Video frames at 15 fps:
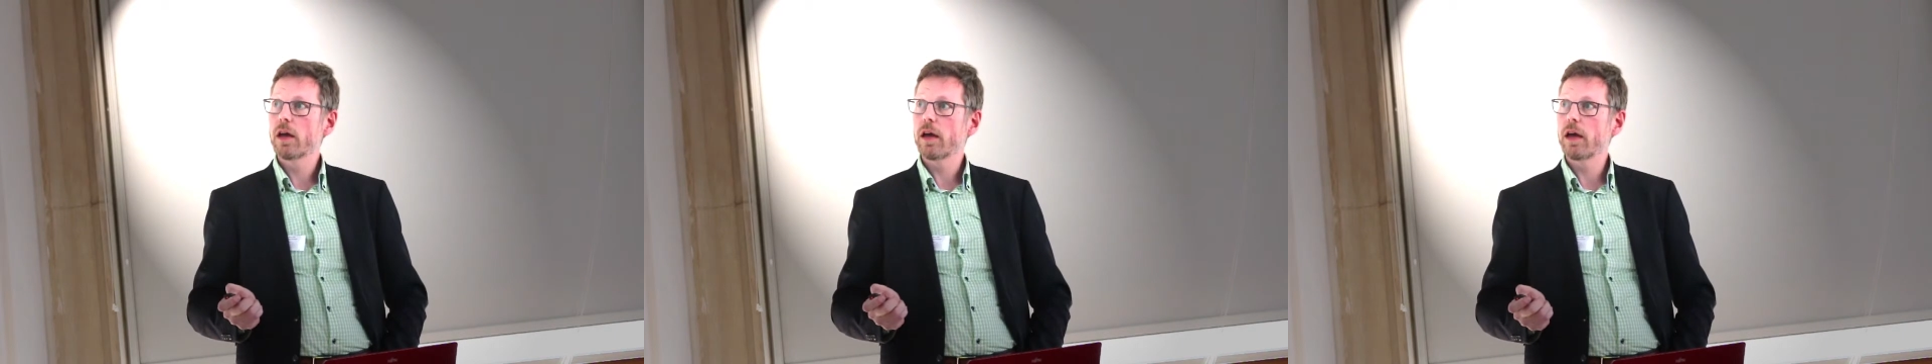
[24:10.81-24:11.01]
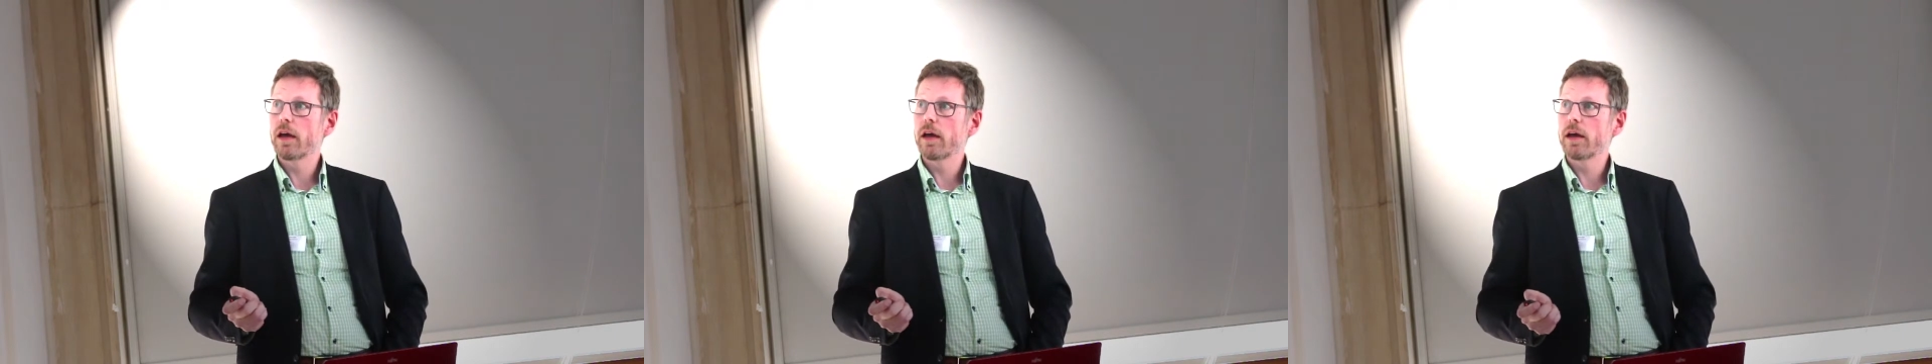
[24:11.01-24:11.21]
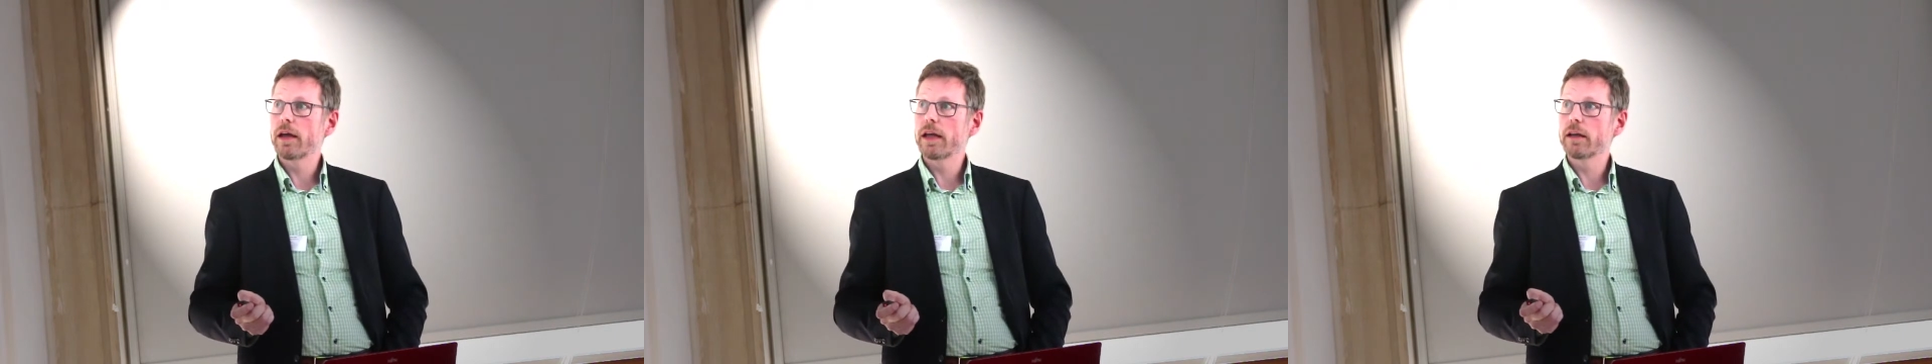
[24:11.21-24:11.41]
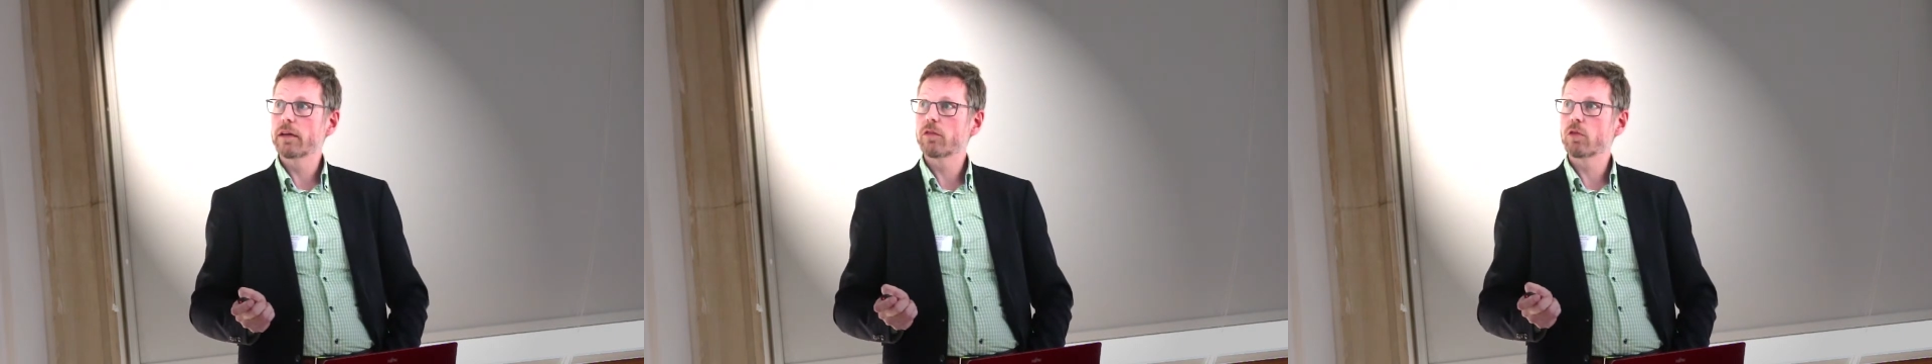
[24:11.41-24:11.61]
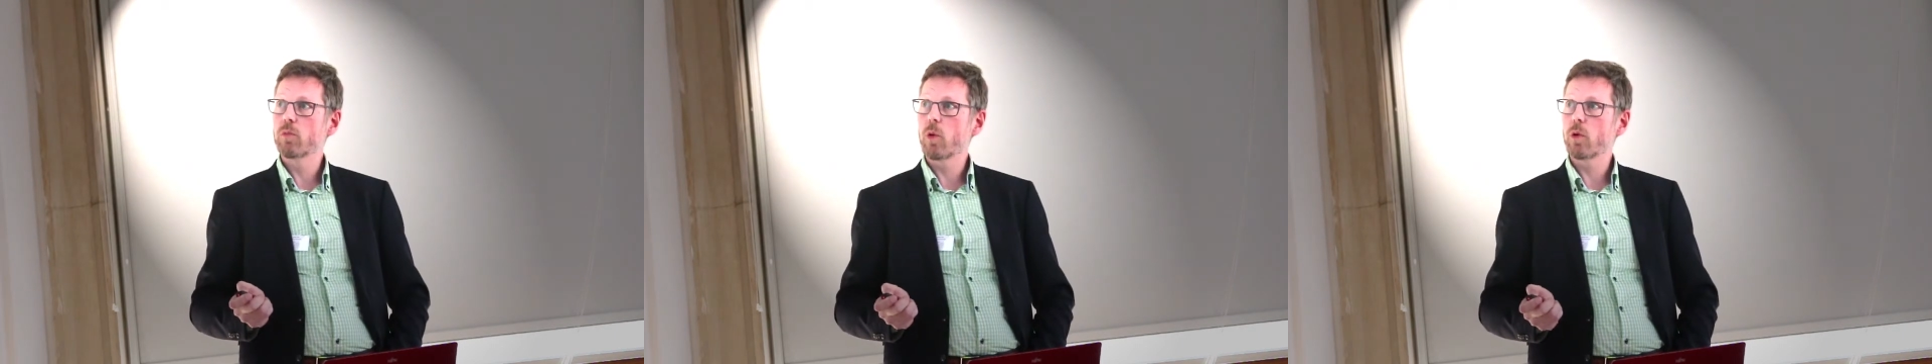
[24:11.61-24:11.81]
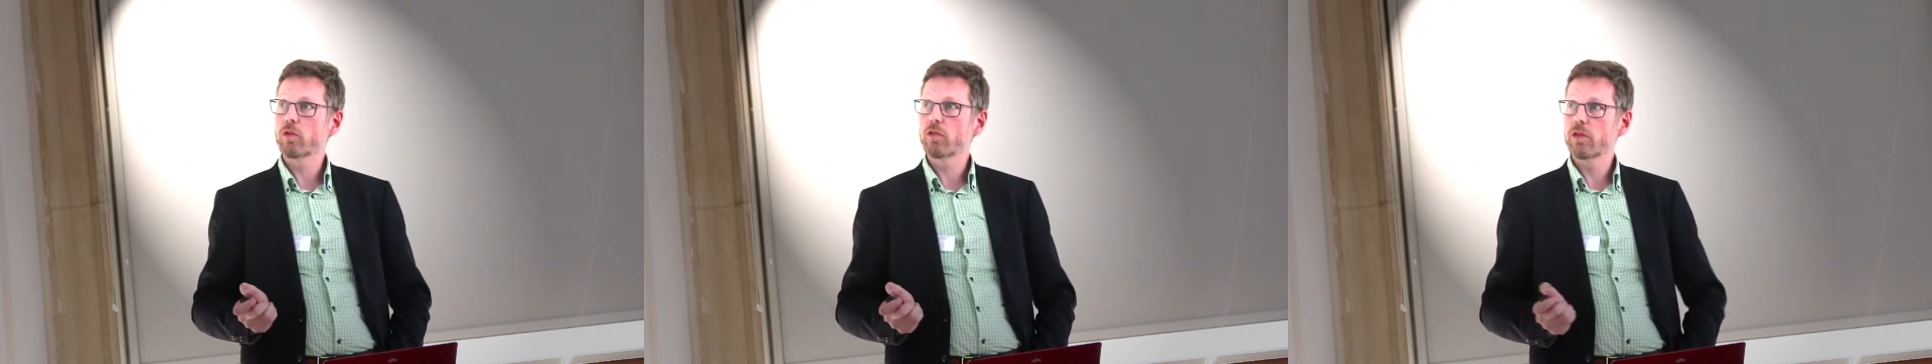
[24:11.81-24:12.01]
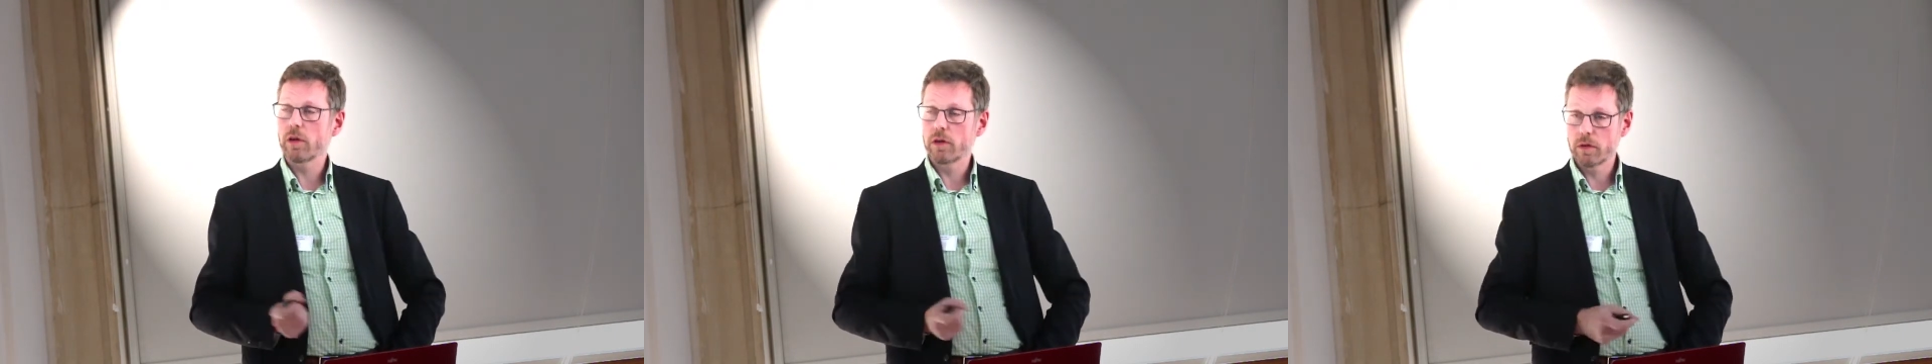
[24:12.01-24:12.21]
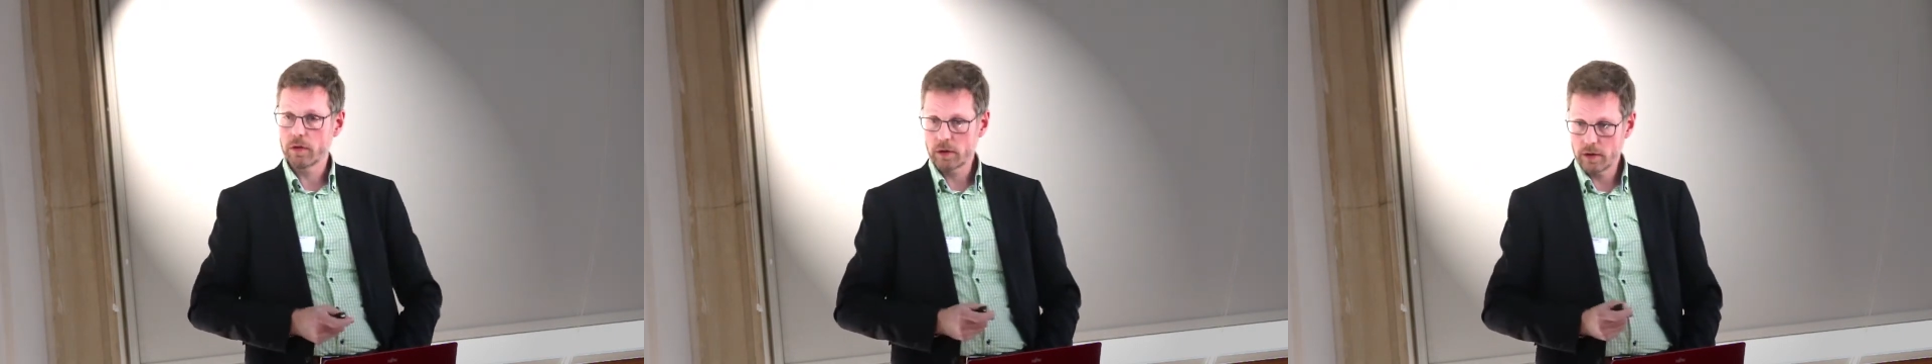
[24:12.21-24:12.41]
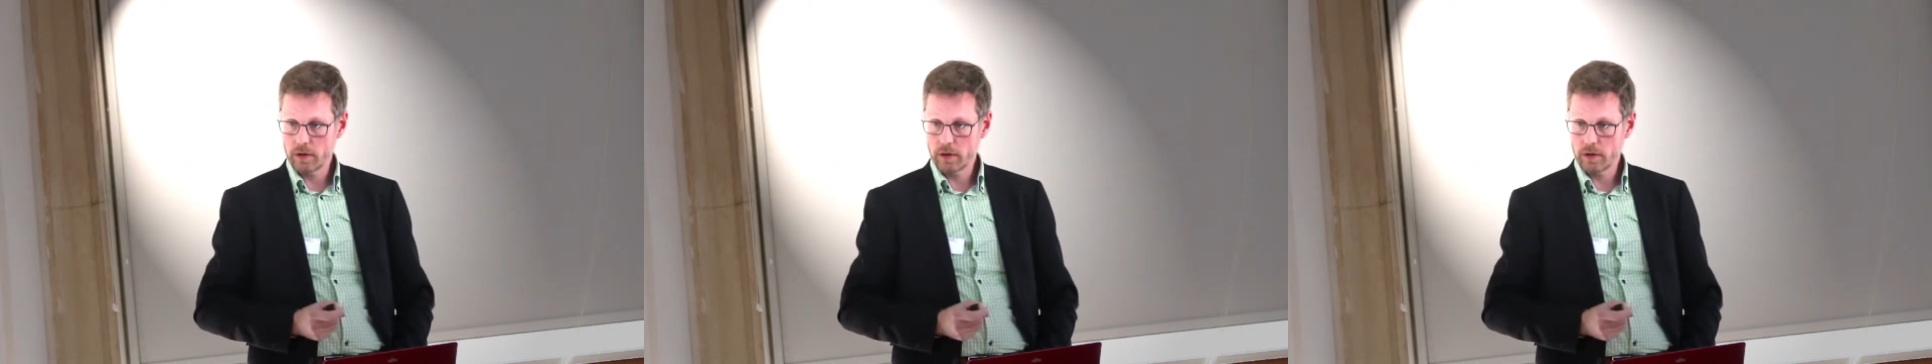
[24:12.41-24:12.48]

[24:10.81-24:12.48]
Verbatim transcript: uh, in towards the uh,